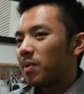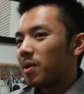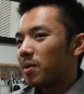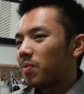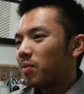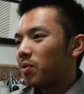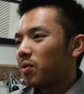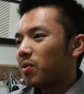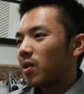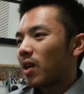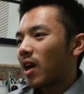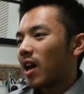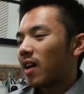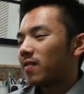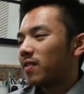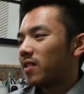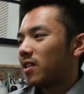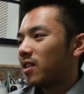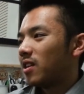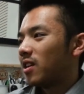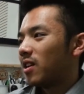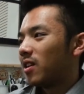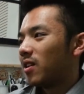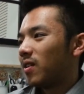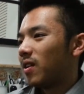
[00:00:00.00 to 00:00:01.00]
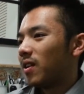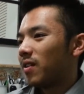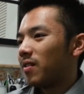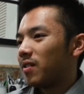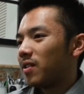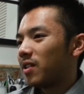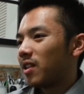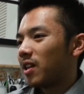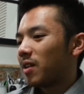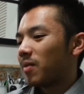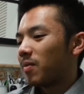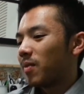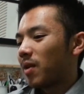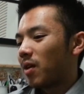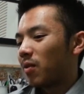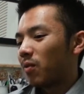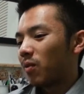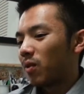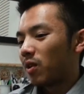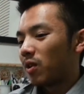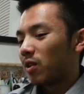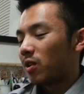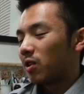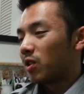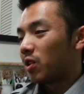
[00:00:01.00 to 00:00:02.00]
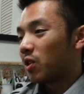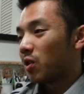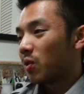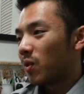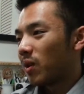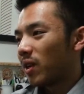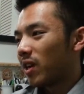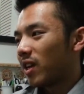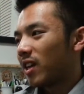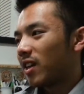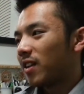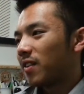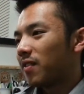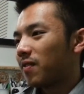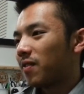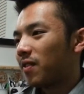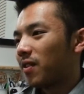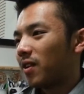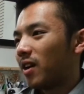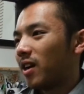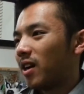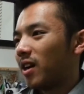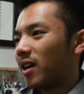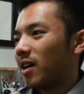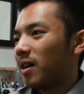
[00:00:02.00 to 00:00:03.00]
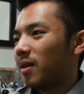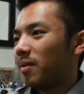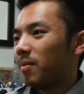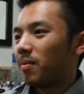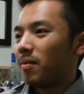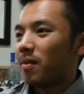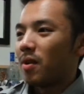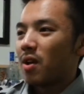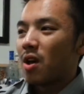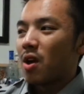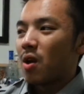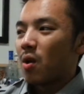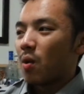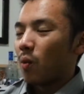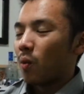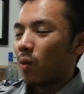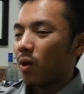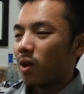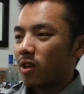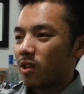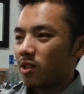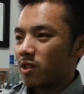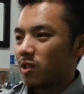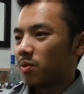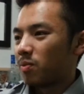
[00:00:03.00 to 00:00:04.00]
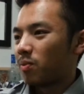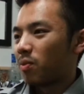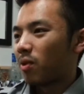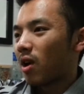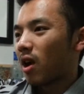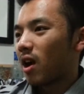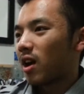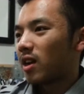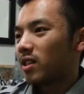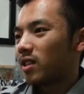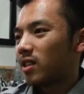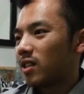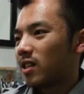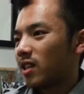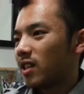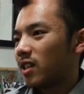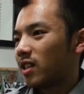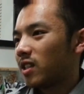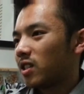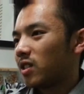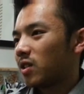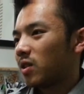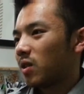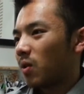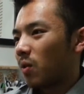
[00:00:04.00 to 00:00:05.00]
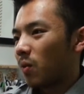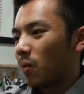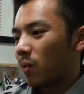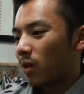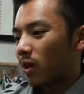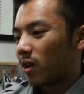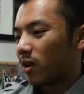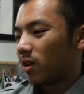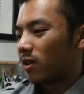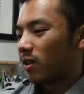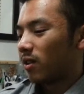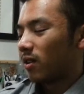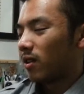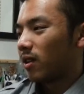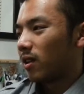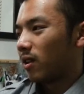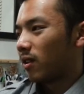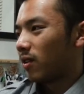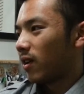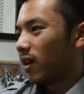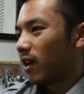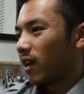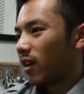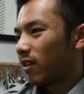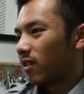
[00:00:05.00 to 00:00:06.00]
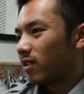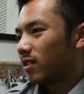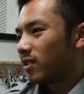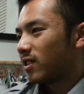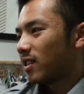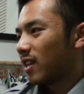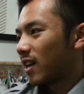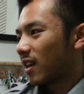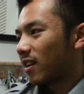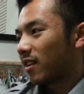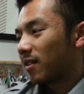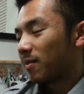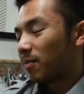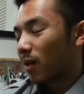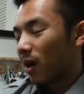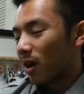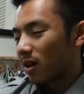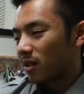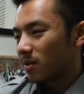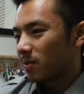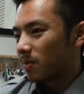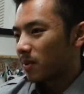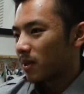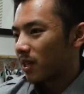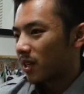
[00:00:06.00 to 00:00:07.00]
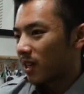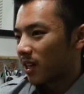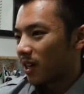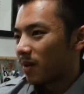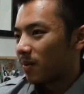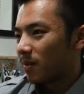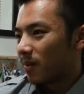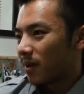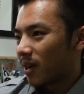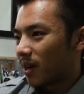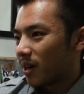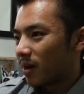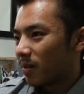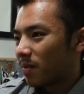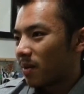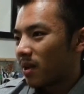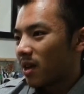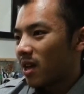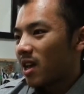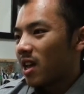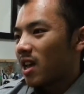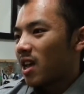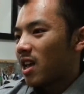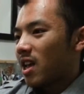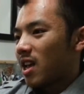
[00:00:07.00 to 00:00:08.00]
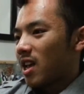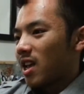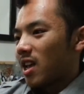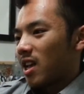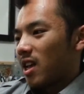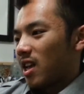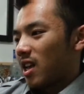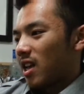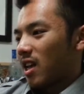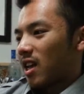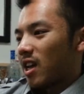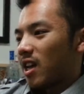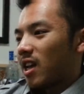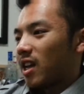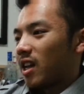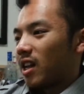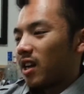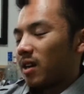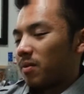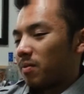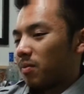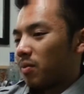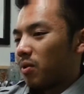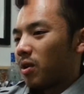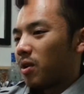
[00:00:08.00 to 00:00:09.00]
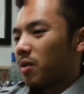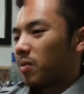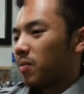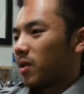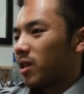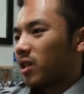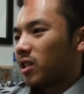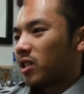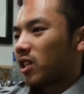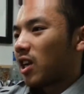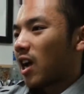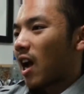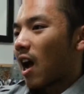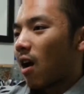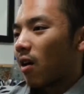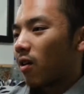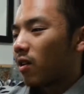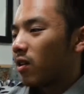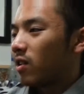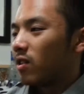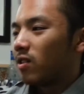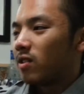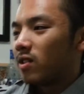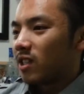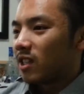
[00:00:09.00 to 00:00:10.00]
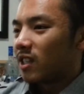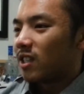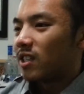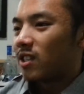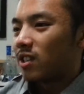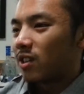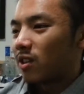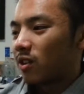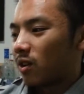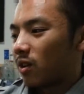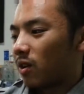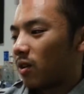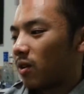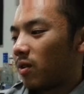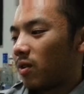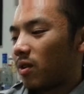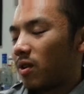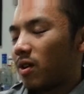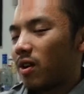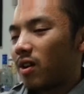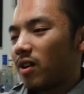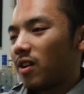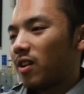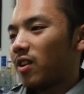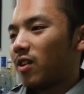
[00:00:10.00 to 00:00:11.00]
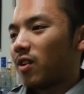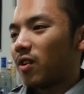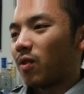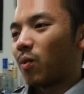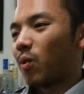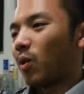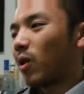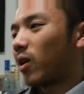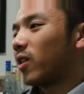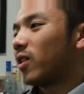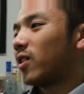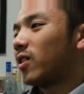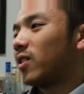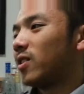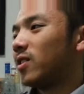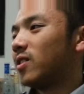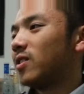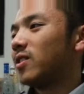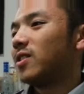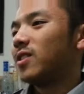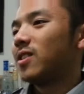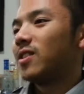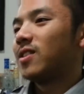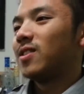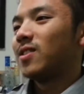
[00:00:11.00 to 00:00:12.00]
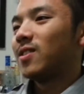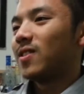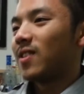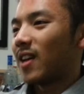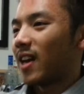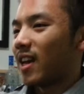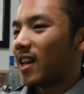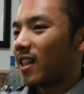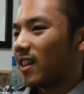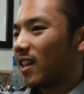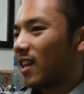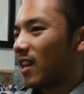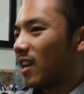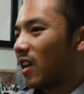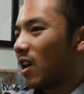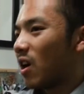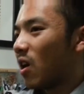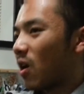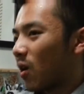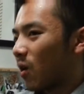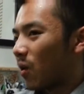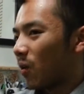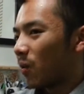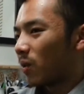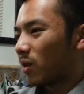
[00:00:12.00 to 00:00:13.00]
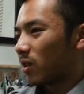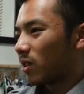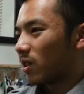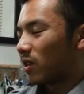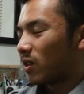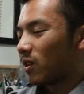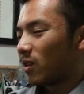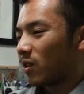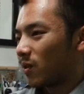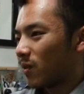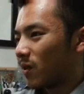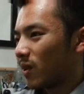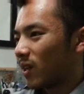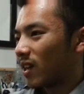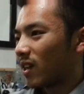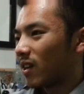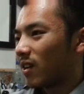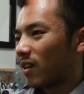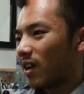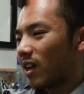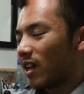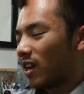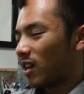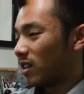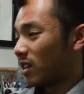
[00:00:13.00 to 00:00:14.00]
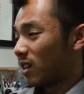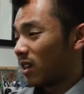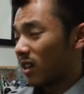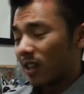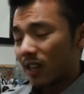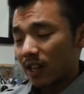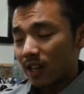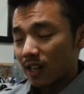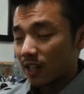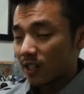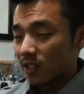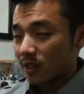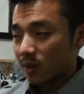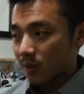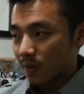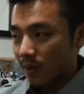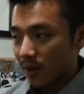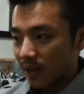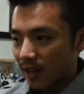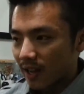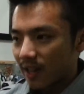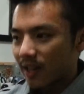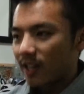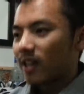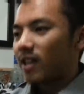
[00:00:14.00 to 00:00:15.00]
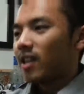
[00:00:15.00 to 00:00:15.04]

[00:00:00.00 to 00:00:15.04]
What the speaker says: people, you have to know everything about what you're doing, from what is your process, what are the little errors that could possibly come up, and pretty much how can you teach your workers so that they know what they're doing in an easy way.